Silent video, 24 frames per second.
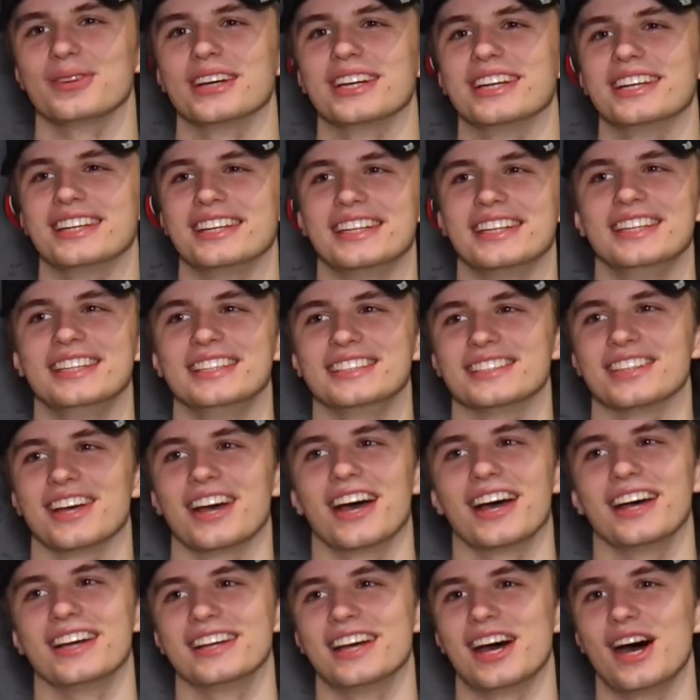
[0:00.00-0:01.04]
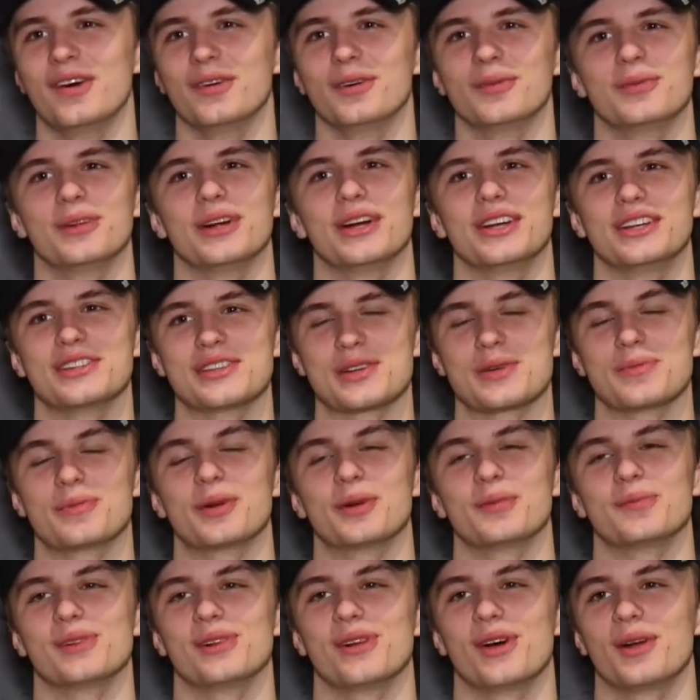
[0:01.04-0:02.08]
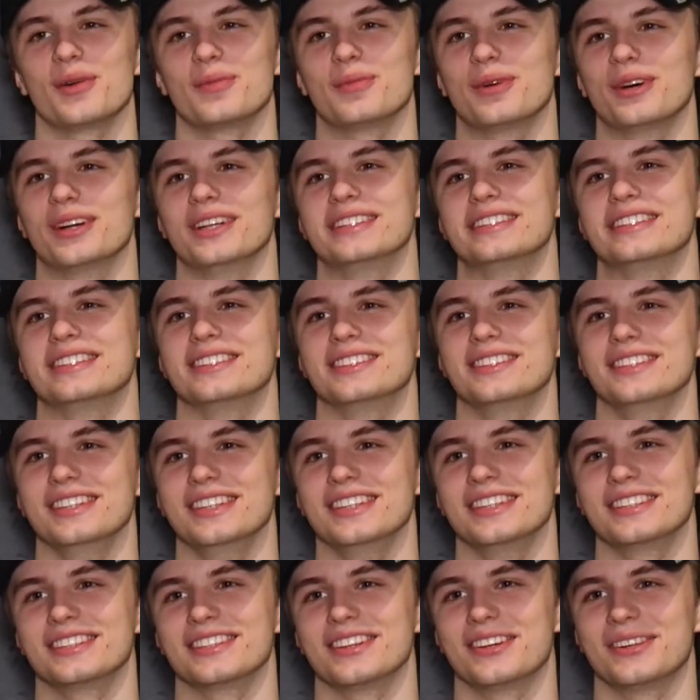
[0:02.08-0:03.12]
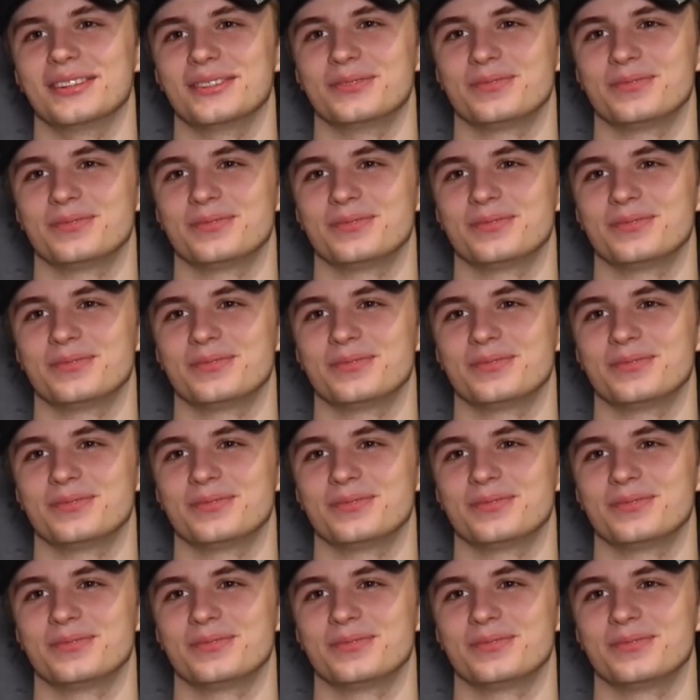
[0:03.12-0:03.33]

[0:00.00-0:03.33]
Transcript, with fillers: But he's uh, a hell of a player. He's going to put up a lot of points in this league. So.